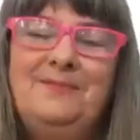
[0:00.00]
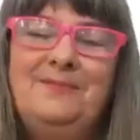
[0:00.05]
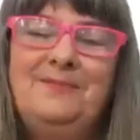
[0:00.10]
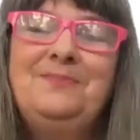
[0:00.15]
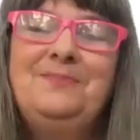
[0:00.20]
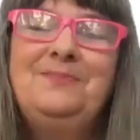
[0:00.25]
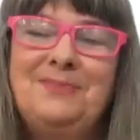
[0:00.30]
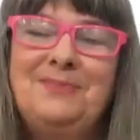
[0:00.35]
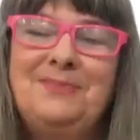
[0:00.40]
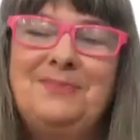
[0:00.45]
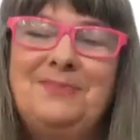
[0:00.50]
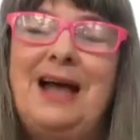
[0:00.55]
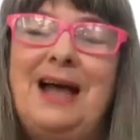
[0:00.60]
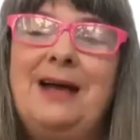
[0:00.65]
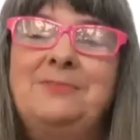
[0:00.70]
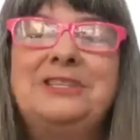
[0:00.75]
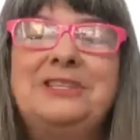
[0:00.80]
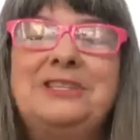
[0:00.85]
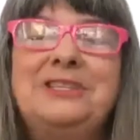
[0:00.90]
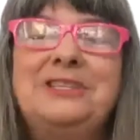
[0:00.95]

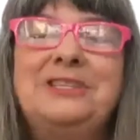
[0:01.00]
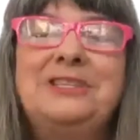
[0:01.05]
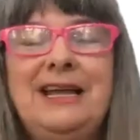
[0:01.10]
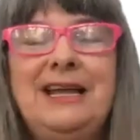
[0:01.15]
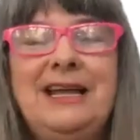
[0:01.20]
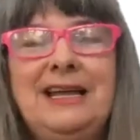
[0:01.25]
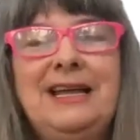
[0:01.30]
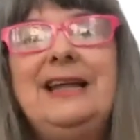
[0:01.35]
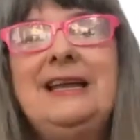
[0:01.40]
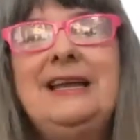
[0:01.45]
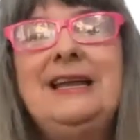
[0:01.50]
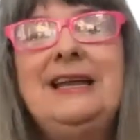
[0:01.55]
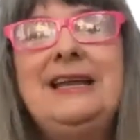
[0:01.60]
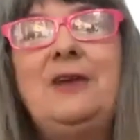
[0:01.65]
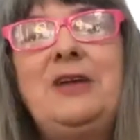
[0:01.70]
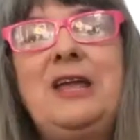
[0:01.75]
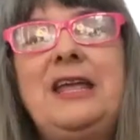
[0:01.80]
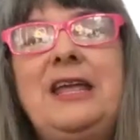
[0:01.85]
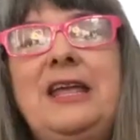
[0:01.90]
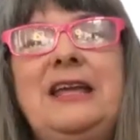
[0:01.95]
absolutely. Now,
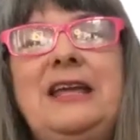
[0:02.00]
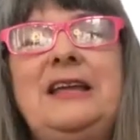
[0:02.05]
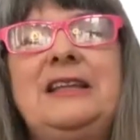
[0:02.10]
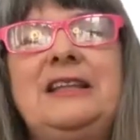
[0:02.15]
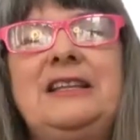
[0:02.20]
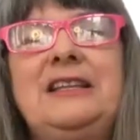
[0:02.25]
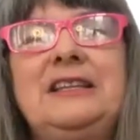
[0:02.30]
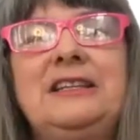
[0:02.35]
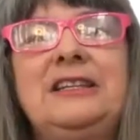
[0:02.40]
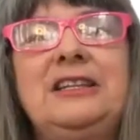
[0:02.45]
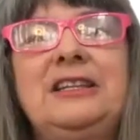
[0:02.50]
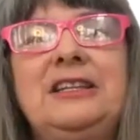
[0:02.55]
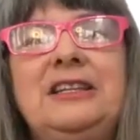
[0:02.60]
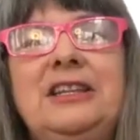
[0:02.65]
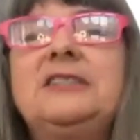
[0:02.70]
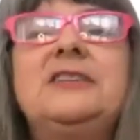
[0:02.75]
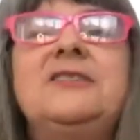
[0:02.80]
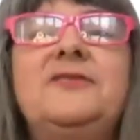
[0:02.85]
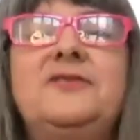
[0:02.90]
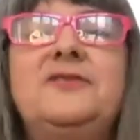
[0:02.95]
it,
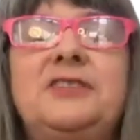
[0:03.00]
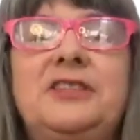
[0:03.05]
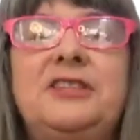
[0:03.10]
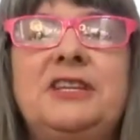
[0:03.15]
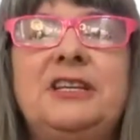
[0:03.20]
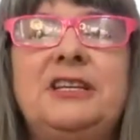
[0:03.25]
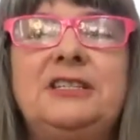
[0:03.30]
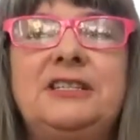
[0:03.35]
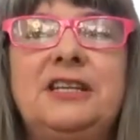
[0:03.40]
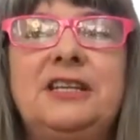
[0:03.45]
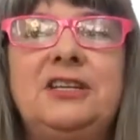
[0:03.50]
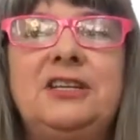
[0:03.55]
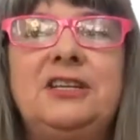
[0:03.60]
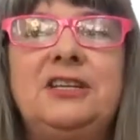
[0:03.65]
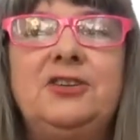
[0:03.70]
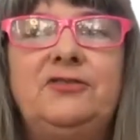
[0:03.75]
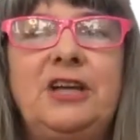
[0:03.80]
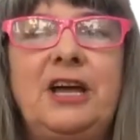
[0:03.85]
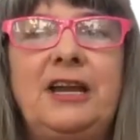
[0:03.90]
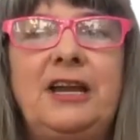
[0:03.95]
lots of things that
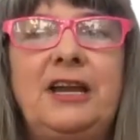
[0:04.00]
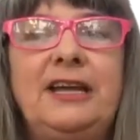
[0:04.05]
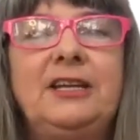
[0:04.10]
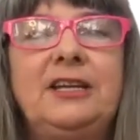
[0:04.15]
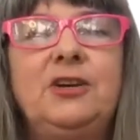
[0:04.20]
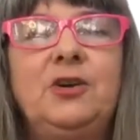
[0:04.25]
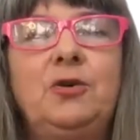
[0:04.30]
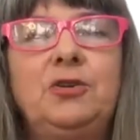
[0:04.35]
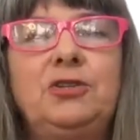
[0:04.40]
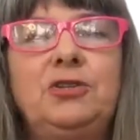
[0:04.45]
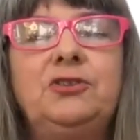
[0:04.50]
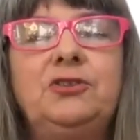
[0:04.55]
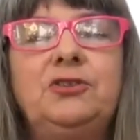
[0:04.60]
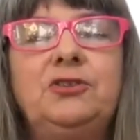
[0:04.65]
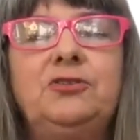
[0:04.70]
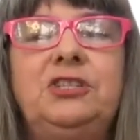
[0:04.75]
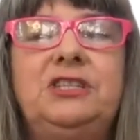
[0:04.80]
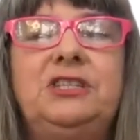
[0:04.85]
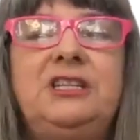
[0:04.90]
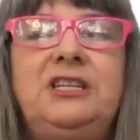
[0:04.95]
you've done, I can also
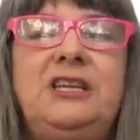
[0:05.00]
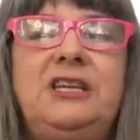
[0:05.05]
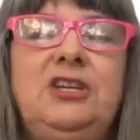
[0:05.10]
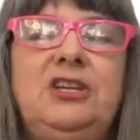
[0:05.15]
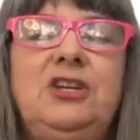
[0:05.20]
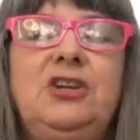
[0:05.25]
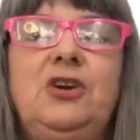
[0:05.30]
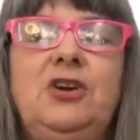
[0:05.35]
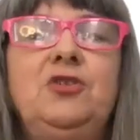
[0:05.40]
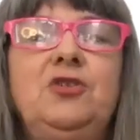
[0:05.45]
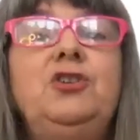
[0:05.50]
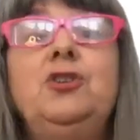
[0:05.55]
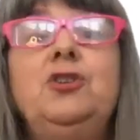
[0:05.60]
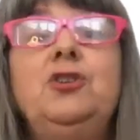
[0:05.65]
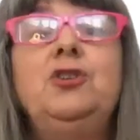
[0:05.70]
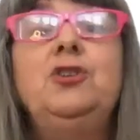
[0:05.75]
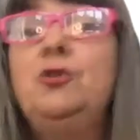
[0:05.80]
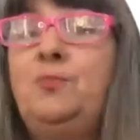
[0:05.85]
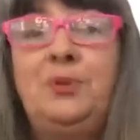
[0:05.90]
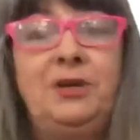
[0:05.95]
see, you know,
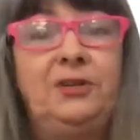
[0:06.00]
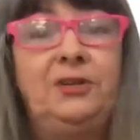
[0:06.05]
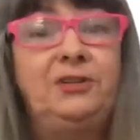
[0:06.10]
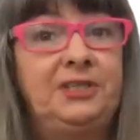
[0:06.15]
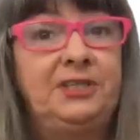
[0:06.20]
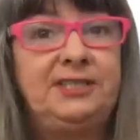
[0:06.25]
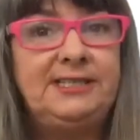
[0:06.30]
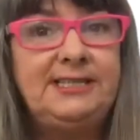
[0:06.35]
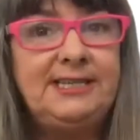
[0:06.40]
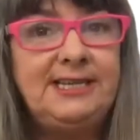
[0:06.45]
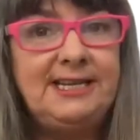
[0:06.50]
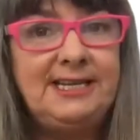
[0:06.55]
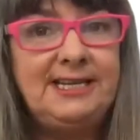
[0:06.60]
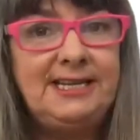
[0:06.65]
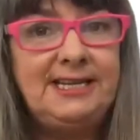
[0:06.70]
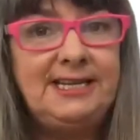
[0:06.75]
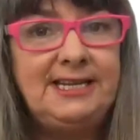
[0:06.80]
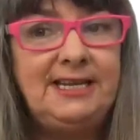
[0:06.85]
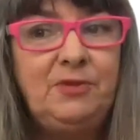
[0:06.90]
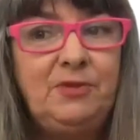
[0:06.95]
you built a
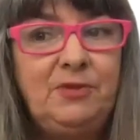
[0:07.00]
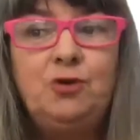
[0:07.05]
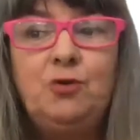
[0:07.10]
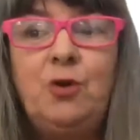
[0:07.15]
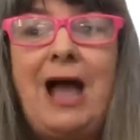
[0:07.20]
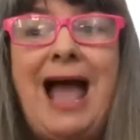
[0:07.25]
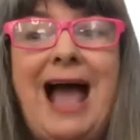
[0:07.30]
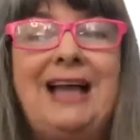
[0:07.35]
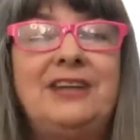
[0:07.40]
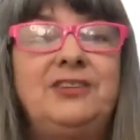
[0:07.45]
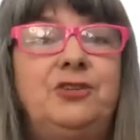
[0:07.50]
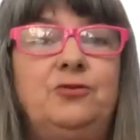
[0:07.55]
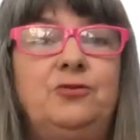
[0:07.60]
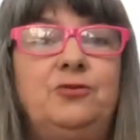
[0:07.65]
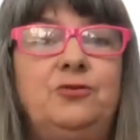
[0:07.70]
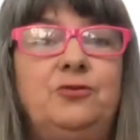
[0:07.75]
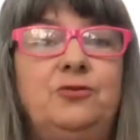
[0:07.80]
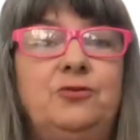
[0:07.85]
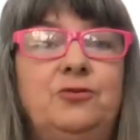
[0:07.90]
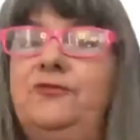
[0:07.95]
team, you had to
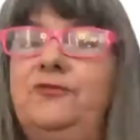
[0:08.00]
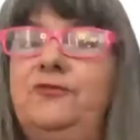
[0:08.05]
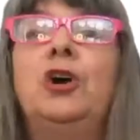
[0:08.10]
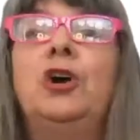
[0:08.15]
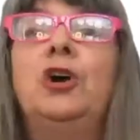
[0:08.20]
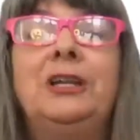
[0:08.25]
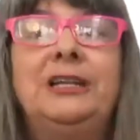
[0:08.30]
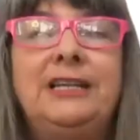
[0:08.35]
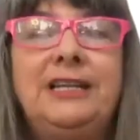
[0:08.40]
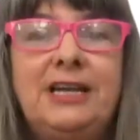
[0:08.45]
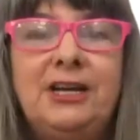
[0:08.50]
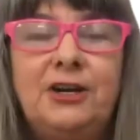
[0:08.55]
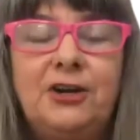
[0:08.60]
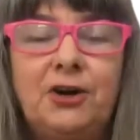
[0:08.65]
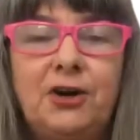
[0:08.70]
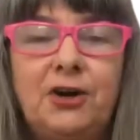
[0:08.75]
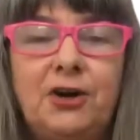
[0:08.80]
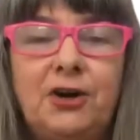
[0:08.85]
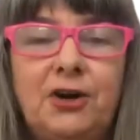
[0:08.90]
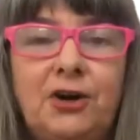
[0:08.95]
have, you are a
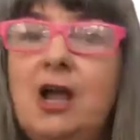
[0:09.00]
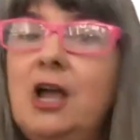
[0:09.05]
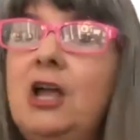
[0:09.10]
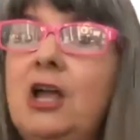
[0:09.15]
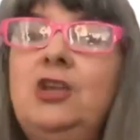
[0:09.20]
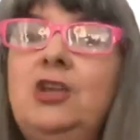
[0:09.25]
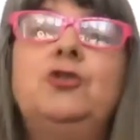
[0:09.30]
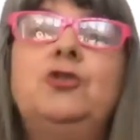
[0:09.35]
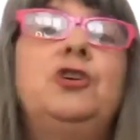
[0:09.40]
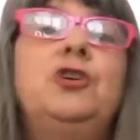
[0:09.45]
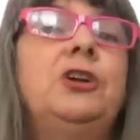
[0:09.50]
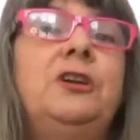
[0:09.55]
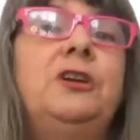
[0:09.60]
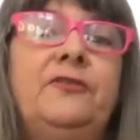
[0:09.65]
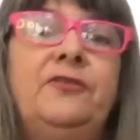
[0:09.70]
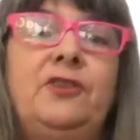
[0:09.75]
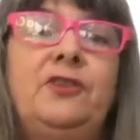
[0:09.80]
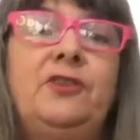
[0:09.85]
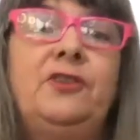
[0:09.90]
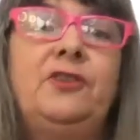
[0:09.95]
leader. You couldn't have
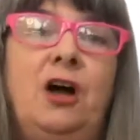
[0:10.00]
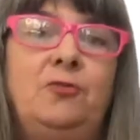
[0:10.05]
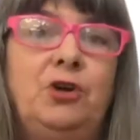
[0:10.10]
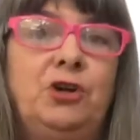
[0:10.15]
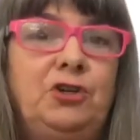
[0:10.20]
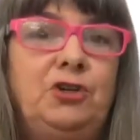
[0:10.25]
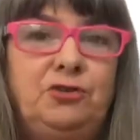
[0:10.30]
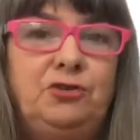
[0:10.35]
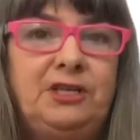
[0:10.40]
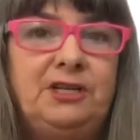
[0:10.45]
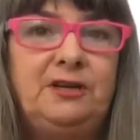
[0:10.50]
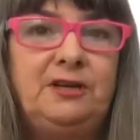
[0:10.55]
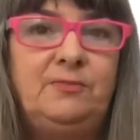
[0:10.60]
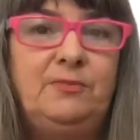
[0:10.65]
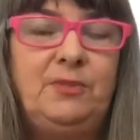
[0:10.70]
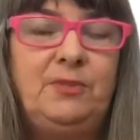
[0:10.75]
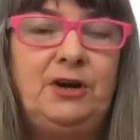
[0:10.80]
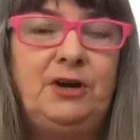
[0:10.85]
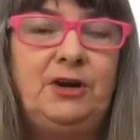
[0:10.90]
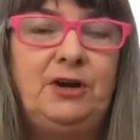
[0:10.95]
gone where you did in
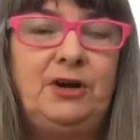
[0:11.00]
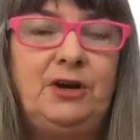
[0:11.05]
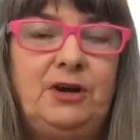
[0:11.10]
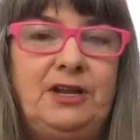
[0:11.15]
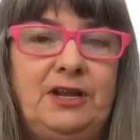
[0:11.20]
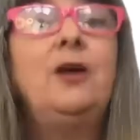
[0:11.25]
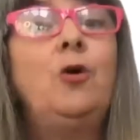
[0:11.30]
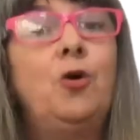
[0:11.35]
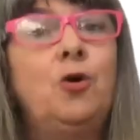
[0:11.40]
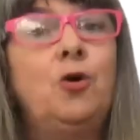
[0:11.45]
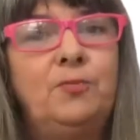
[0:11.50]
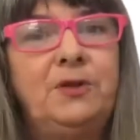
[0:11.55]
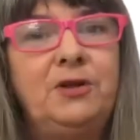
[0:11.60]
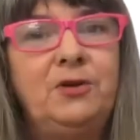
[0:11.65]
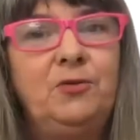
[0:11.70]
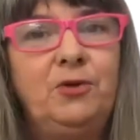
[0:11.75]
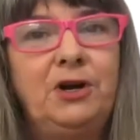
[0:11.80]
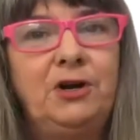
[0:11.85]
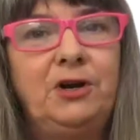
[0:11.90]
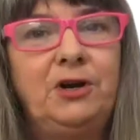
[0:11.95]
Mary Kay or be
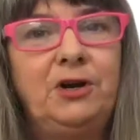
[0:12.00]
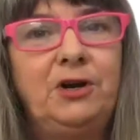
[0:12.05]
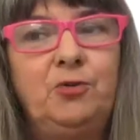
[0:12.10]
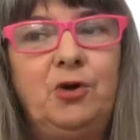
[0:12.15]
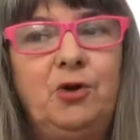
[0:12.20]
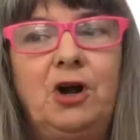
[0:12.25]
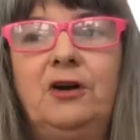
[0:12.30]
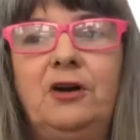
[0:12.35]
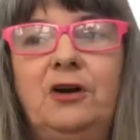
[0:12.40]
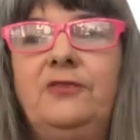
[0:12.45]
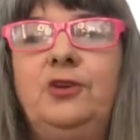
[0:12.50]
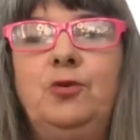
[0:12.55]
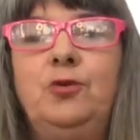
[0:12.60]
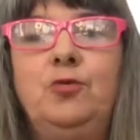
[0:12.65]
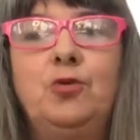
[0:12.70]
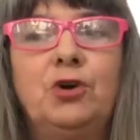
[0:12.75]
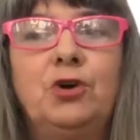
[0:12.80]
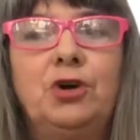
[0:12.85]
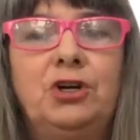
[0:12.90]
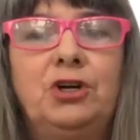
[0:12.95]
where you are if you
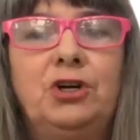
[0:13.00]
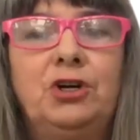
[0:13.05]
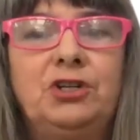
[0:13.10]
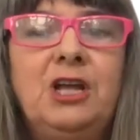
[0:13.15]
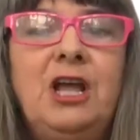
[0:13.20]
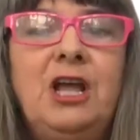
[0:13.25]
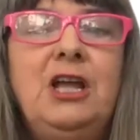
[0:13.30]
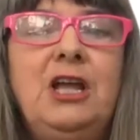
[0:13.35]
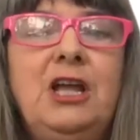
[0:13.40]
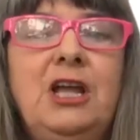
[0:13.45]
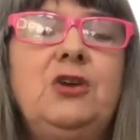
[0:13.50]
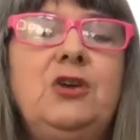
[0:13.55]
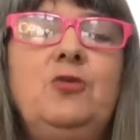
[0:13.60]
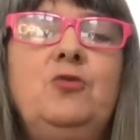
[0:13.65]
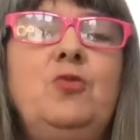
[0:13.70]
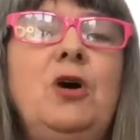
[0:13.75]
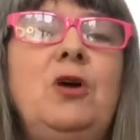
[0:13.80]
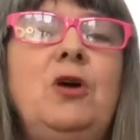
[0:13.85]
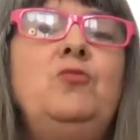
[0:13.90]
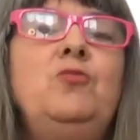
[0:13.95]
weren't. You know,
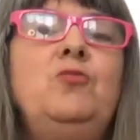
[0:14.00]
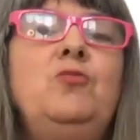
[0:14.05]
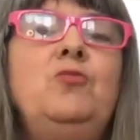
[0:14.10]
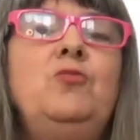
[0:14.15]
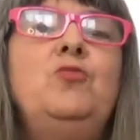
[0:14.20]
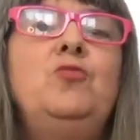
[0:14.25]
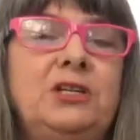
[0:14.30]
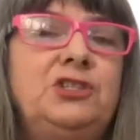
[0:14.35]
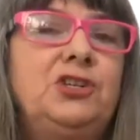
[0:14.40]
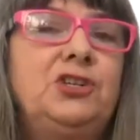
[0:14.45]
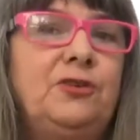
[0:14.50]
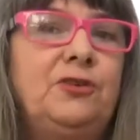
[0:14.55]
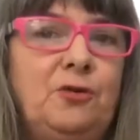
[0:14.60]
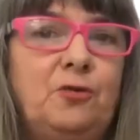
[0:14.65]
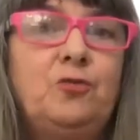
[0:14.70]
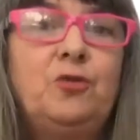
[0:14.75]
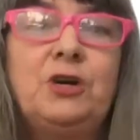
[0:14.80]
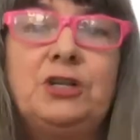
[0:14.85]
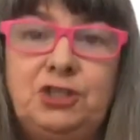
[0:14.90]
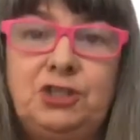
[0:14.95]
what was your
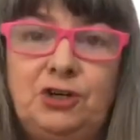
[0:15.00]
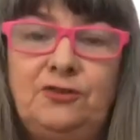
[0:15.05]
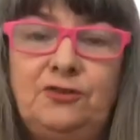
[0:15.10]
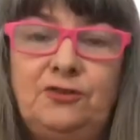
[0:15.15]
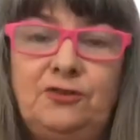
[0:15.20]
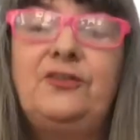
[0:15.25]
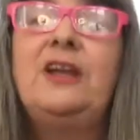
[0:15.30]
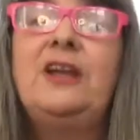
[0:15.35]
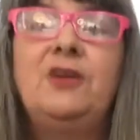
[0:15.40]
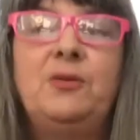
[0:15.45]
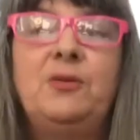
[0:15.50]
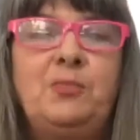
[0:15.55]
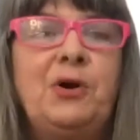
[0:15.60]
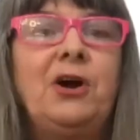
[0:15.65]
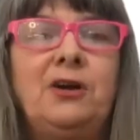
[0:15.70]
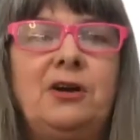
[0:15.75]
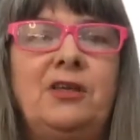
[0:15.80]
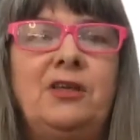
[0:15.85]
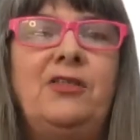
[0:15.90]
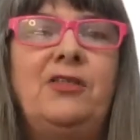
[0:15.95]
was your favorite
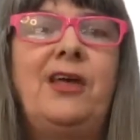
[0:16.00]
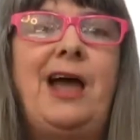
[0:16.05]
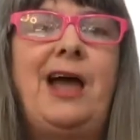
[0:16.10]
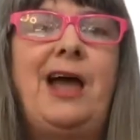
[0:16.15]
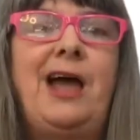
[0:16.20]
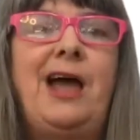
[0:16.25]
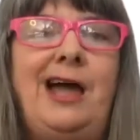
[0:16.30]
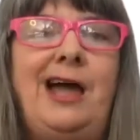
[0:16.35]
part of that?